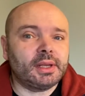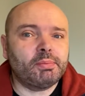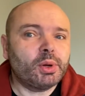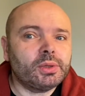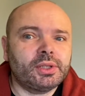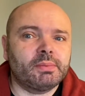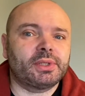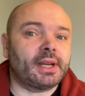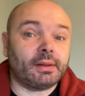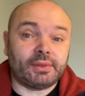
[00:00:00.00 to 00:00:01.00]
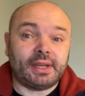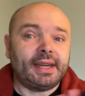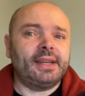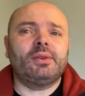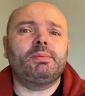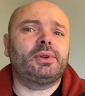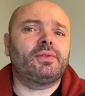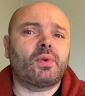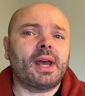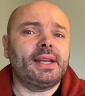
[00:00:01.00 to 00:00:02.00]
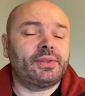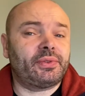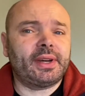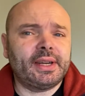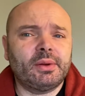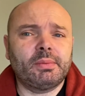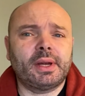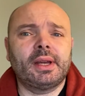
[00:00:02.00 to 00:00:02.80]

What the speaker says: push themselves in any number of ways for any number